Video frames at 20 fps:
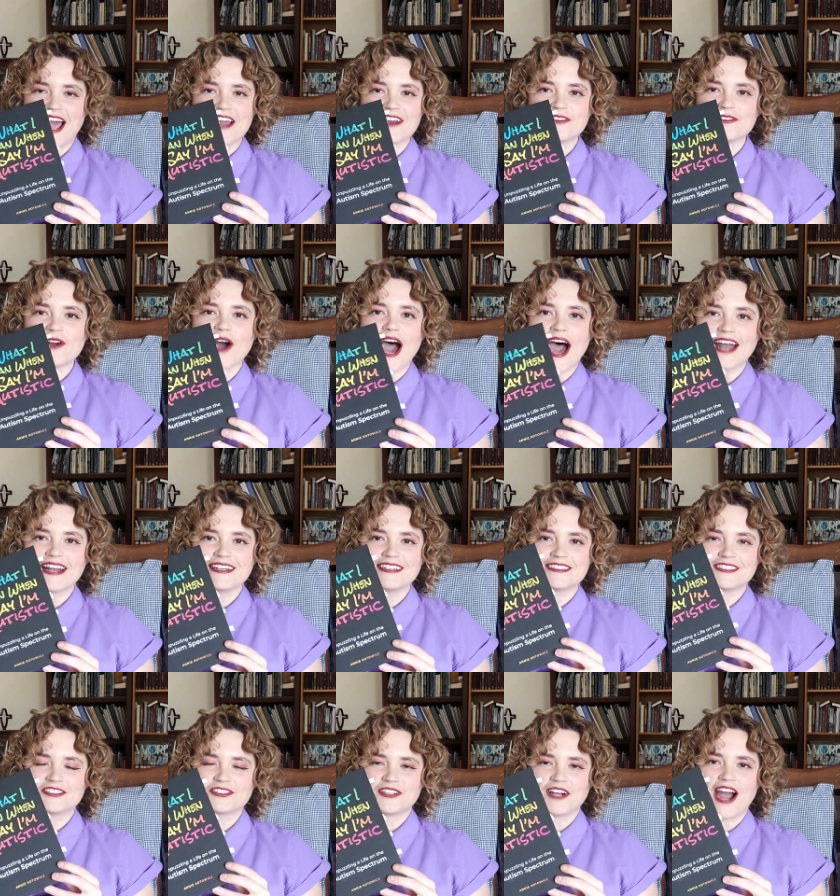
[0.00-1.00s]
I don't know how to
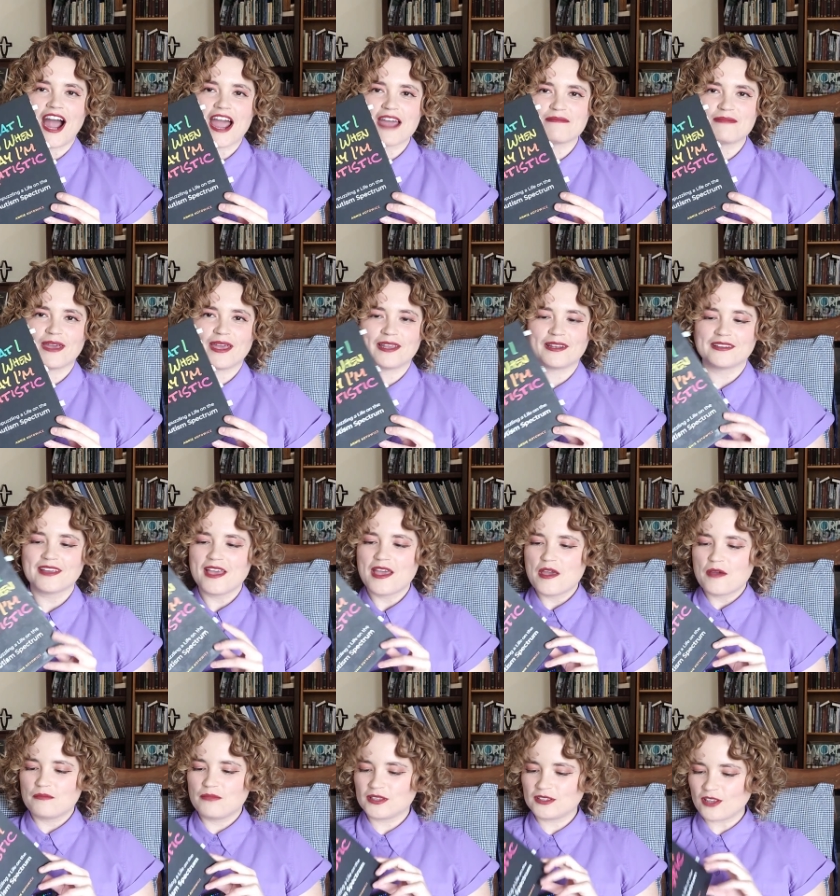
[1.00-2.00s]
describe it,
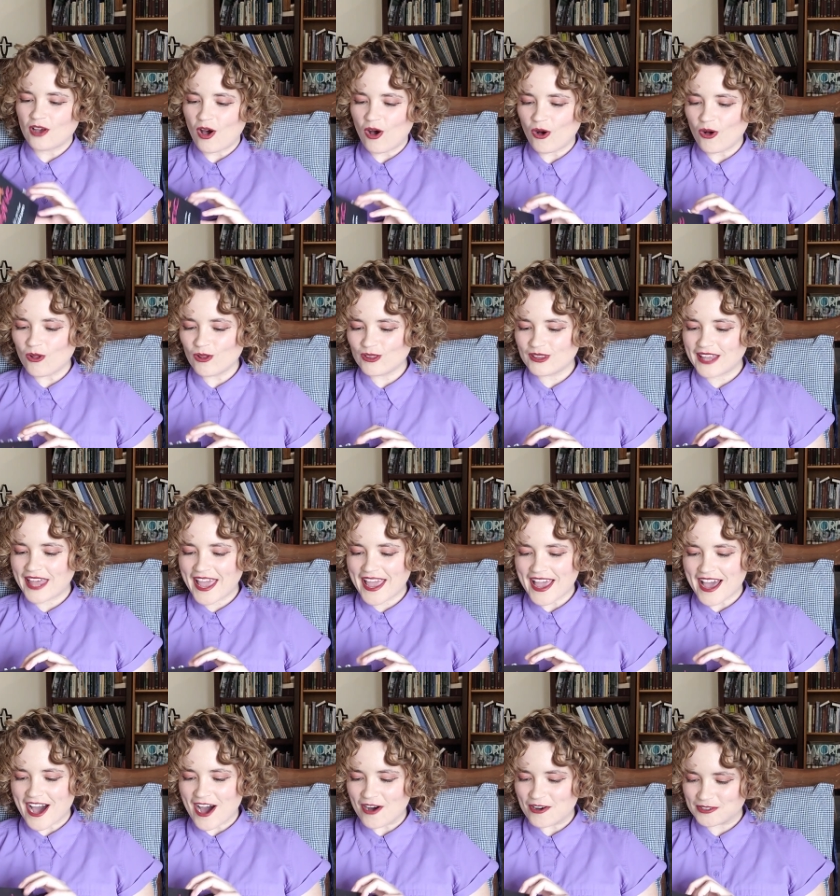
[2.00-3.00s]
but the whole
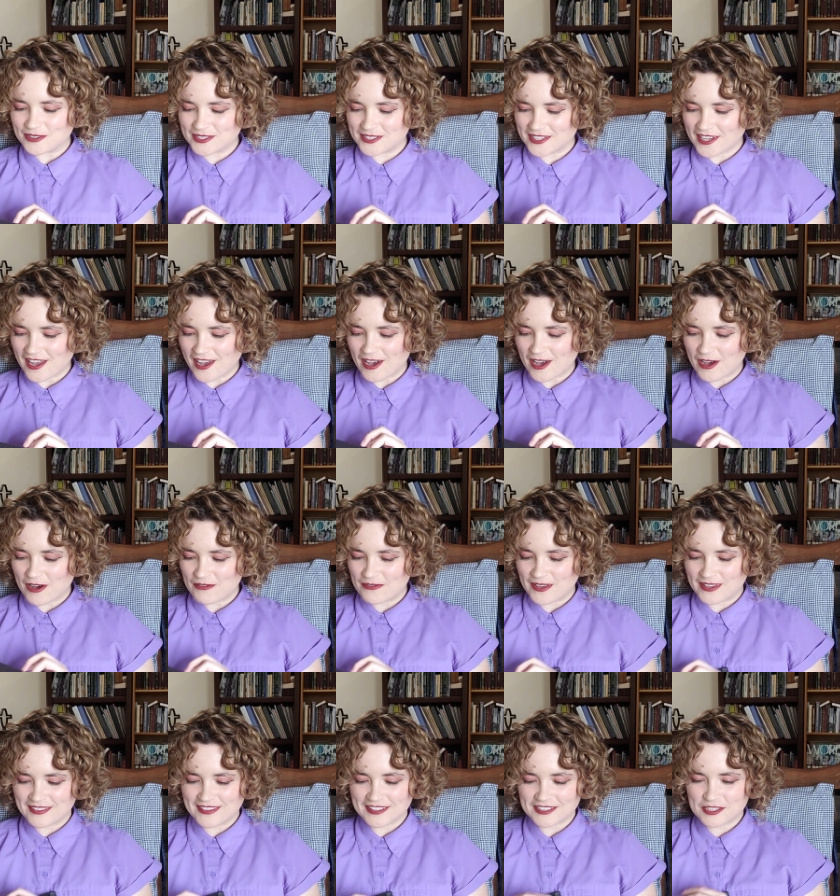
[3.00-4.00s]
layout of
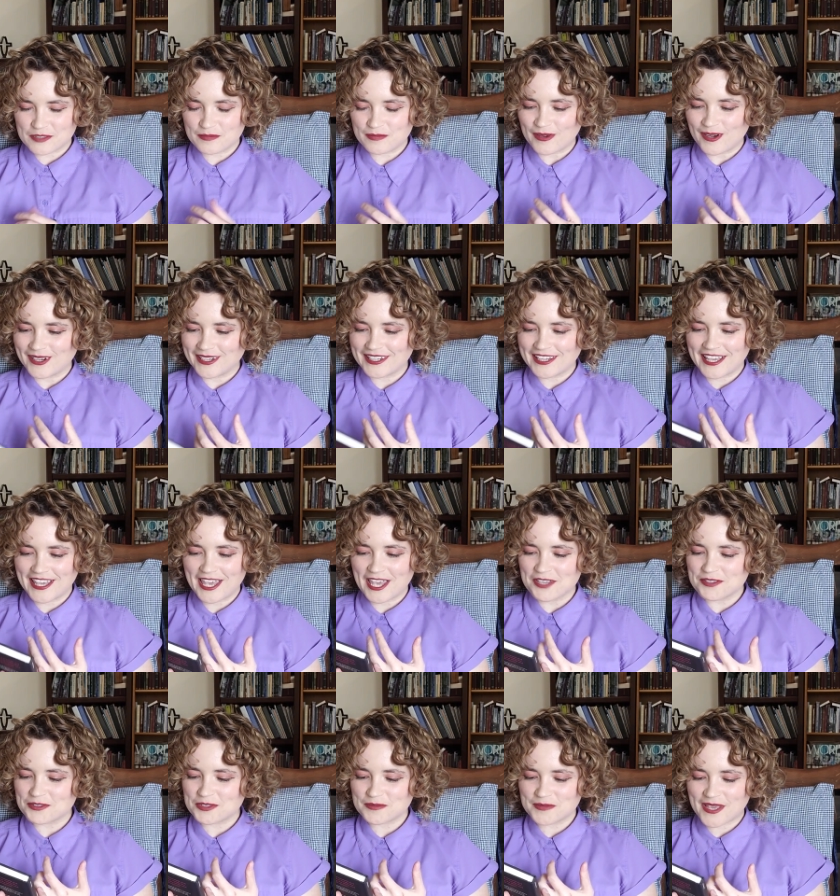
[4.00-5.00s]
this book
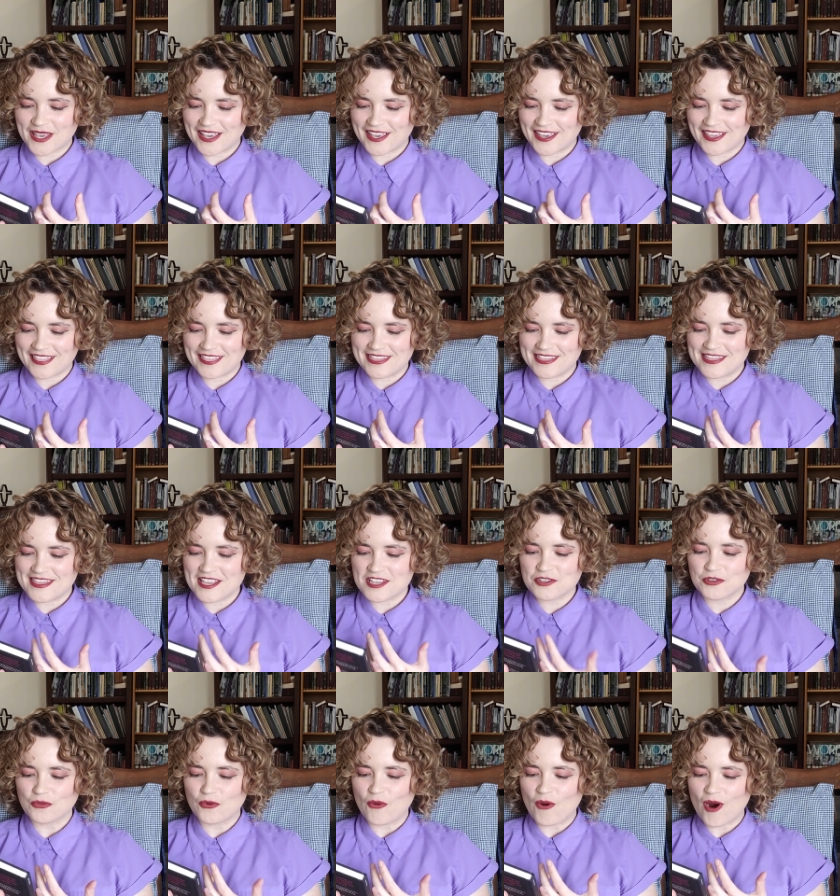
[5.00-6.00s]
gives me
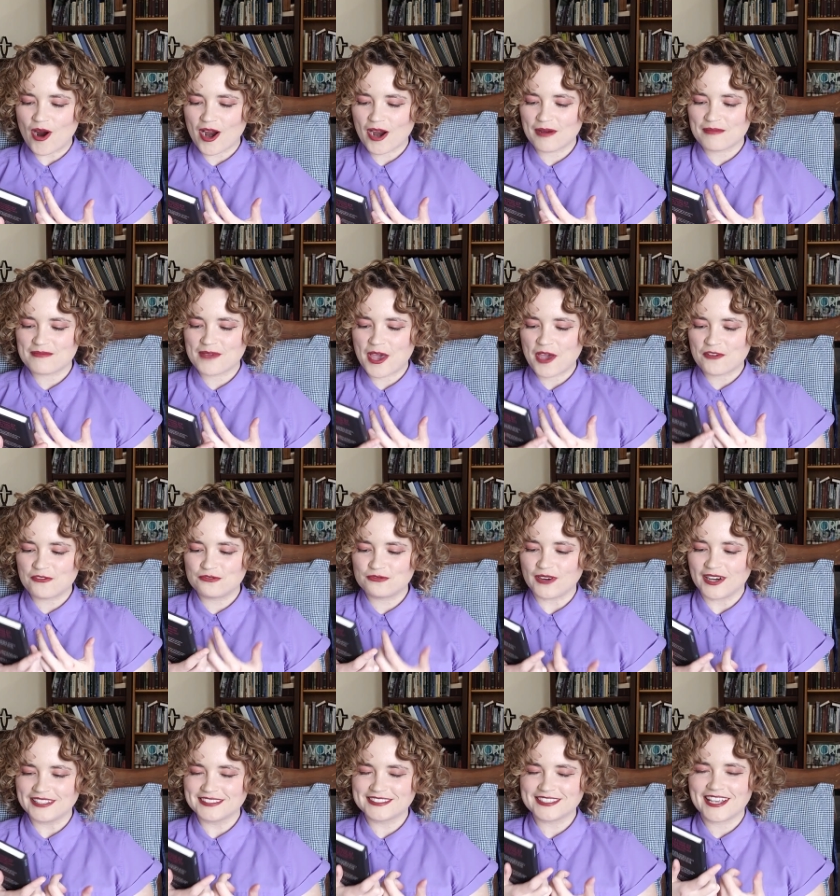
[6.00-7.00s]
these warm,
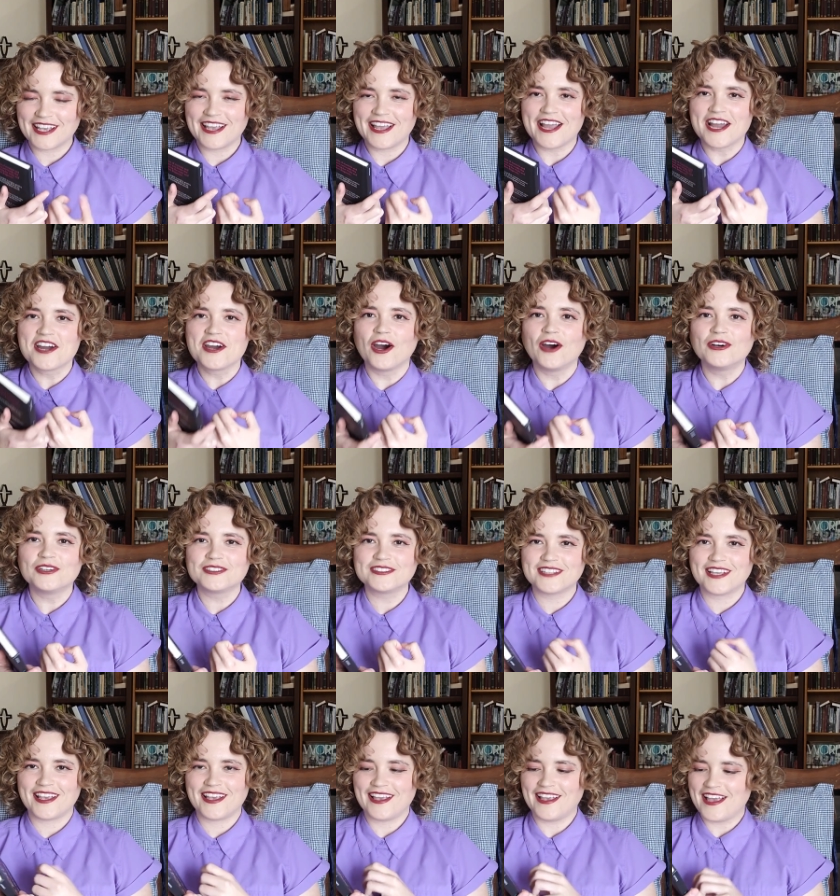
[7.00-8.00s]
fuzzy,
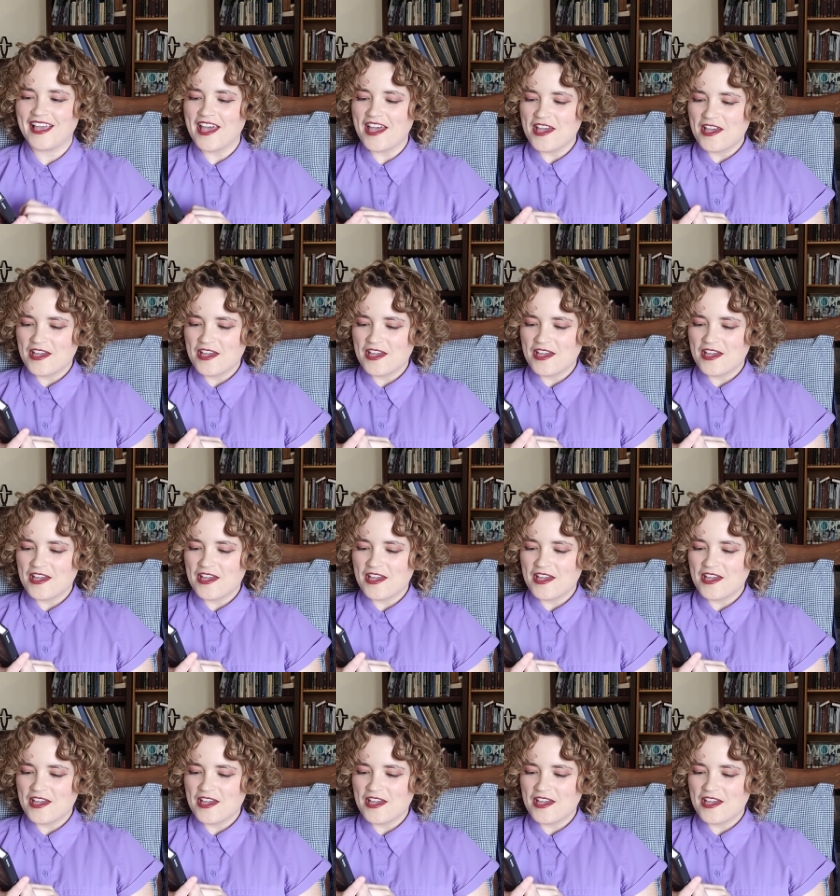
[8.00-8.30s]
cozy